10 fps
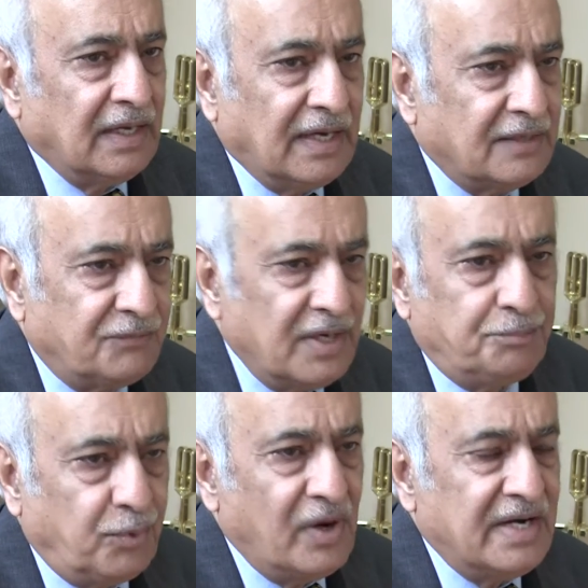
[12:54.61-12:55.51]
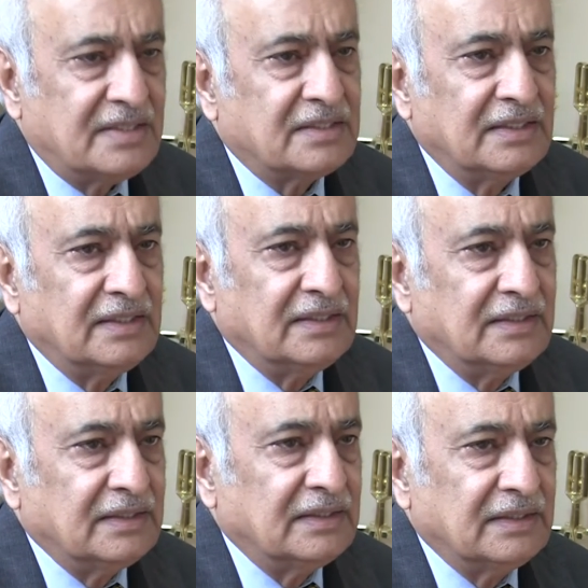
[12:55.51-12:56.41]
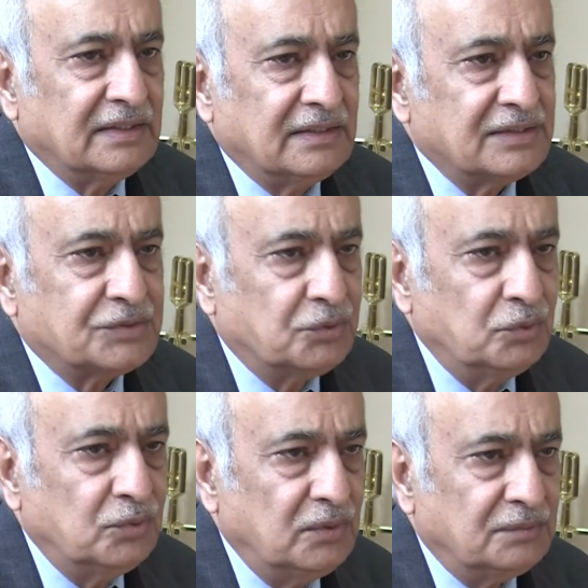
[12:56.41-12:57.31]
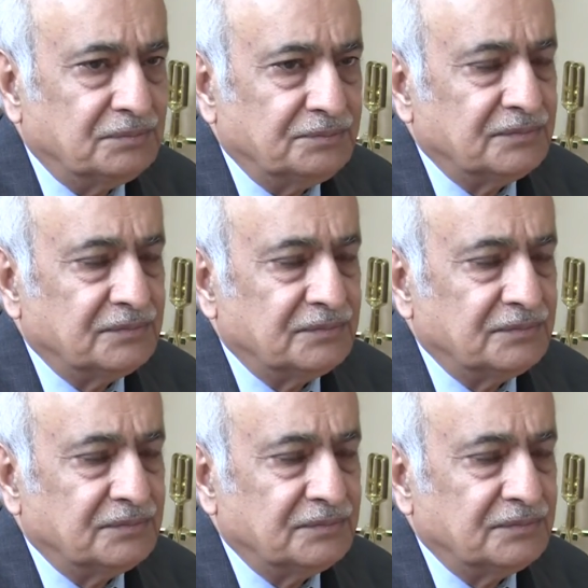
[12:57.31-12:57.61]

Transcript: at one point, the school